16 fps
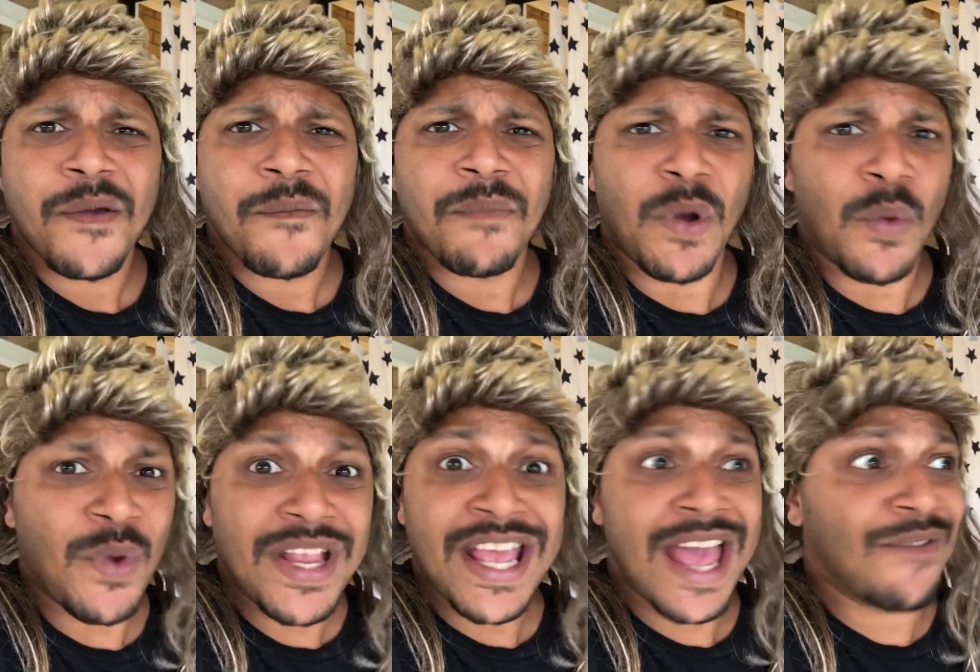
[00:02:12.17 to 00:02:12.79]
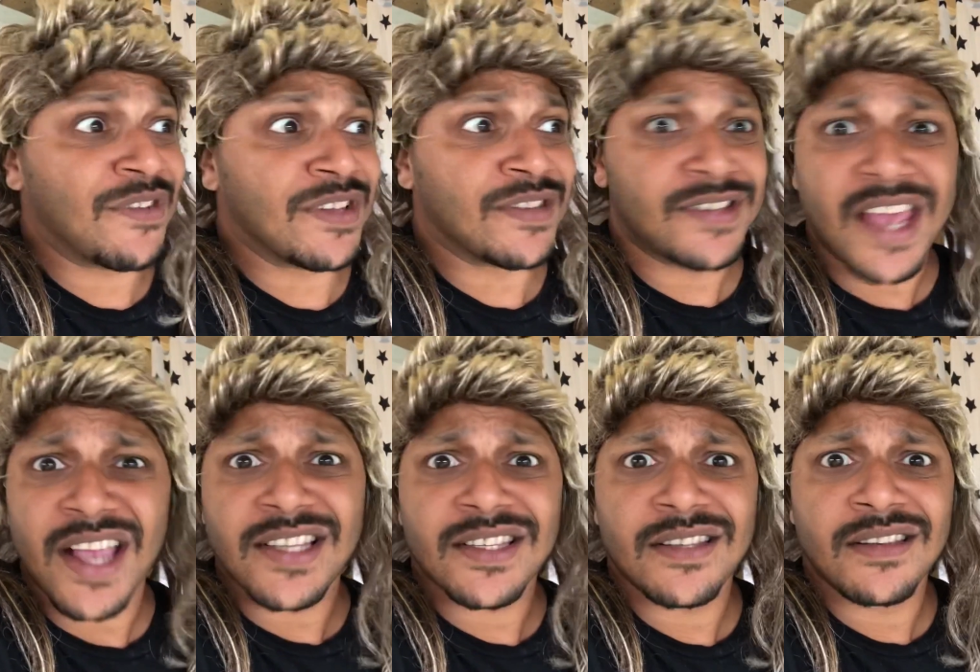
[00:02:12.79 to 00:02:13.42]
but when you're having
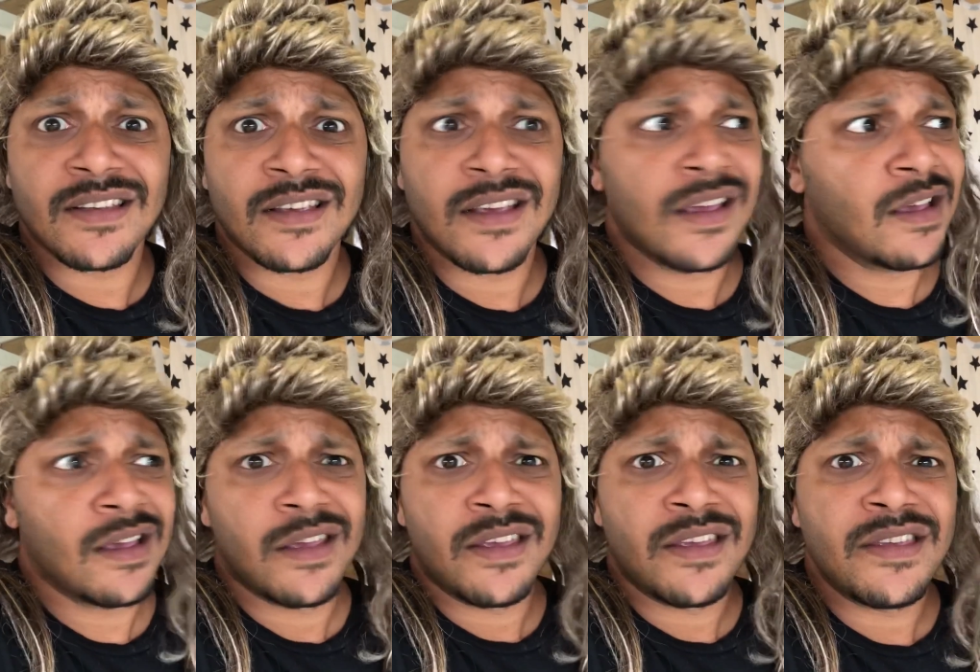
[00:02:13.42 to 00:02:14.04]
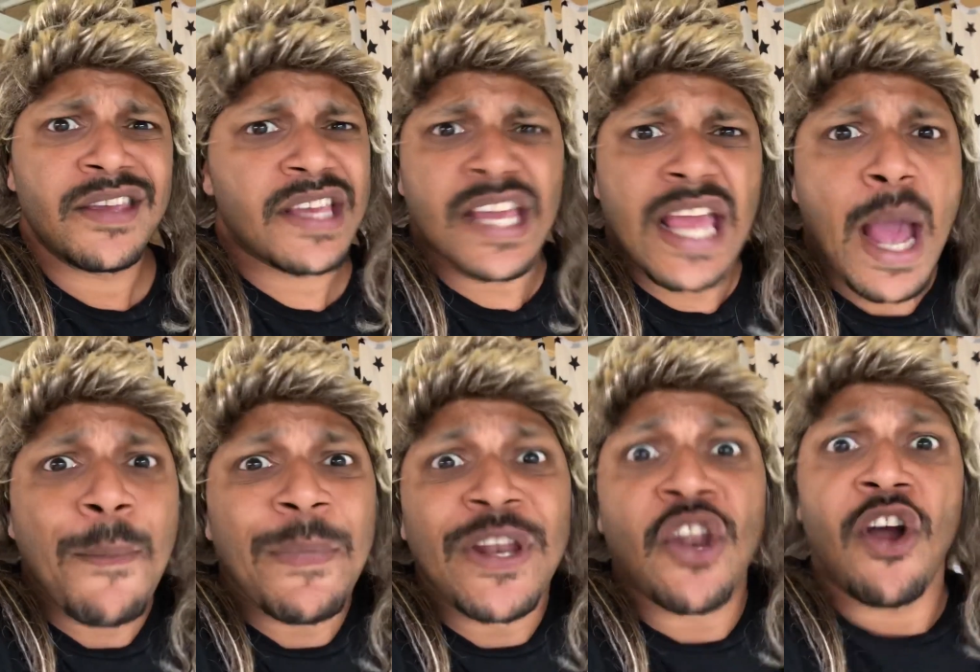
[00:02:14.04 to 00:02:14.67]
sex, you can
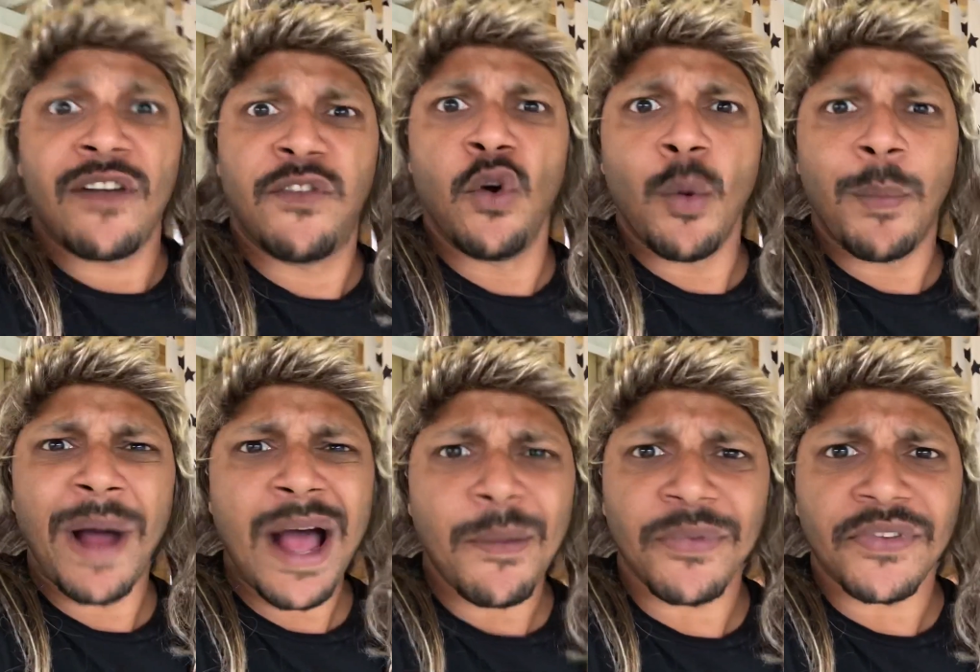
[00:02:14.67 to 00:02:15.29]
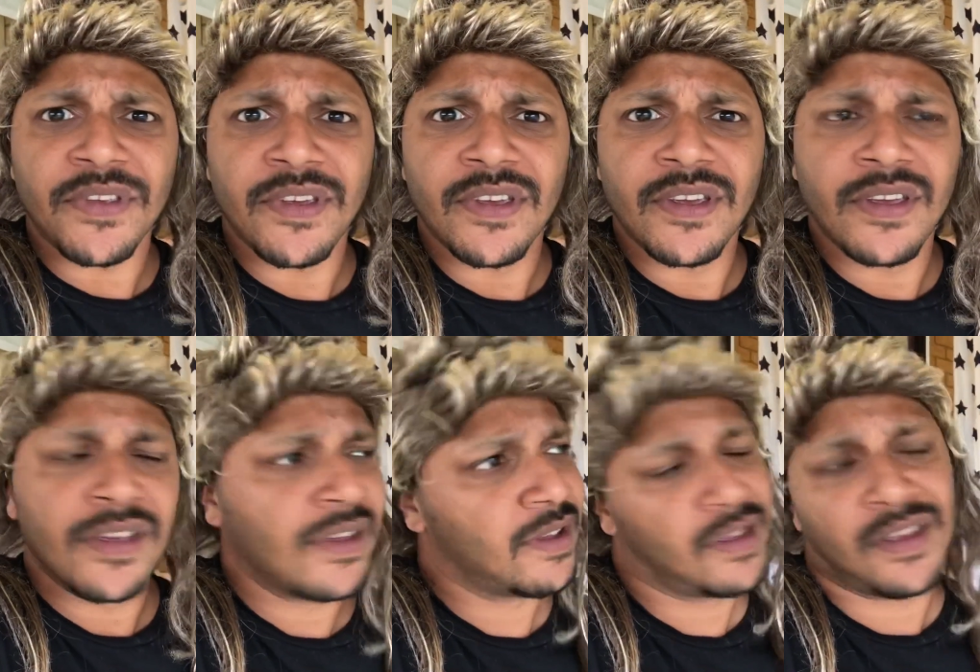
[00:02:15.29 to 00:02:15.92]
come in like four pumps.
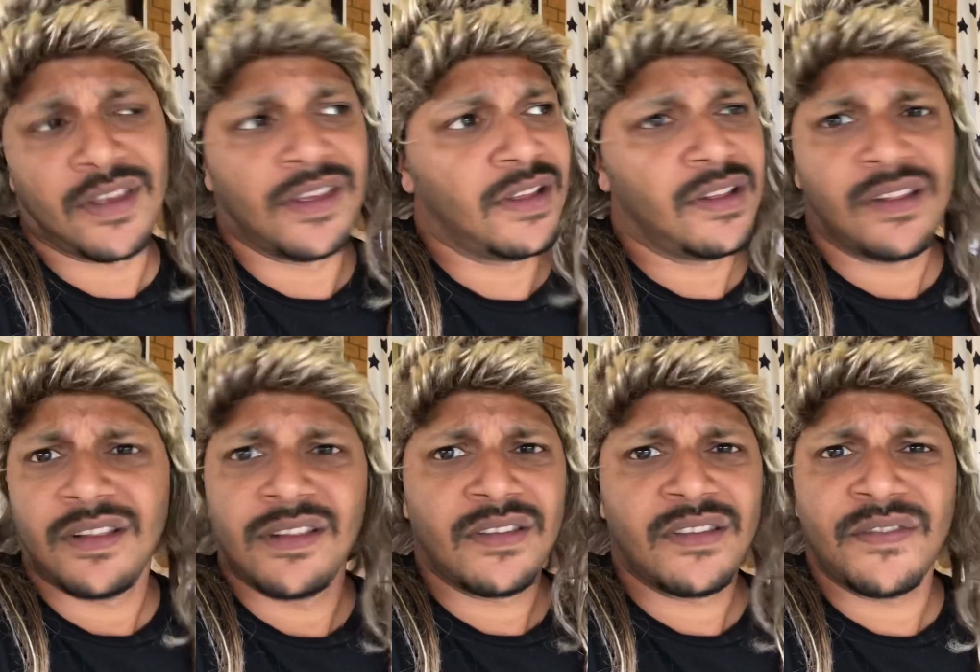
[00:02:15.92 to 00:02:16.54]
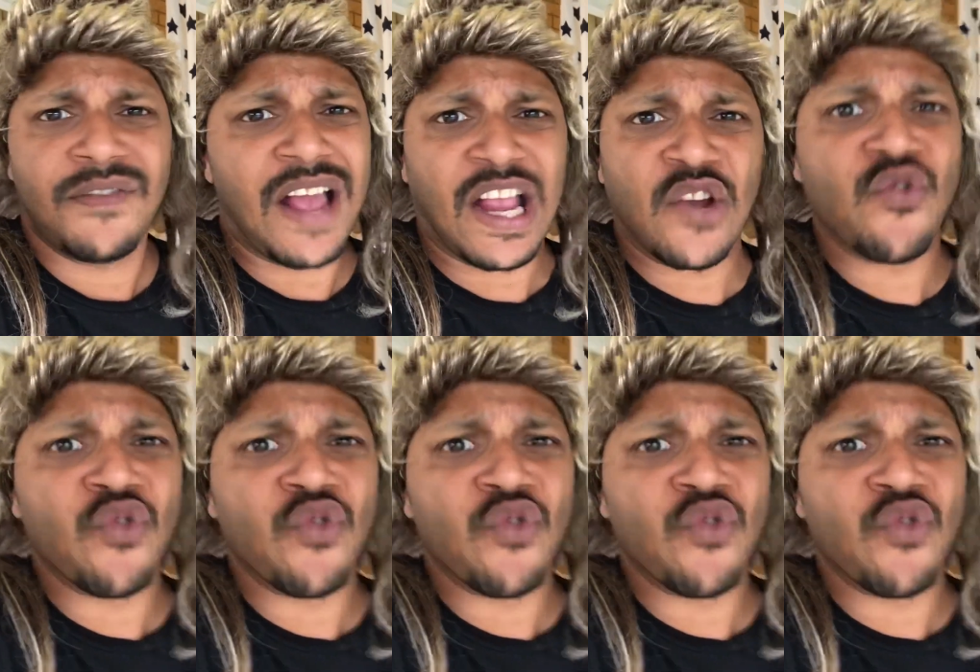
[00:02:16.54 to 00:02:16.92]
It's fucking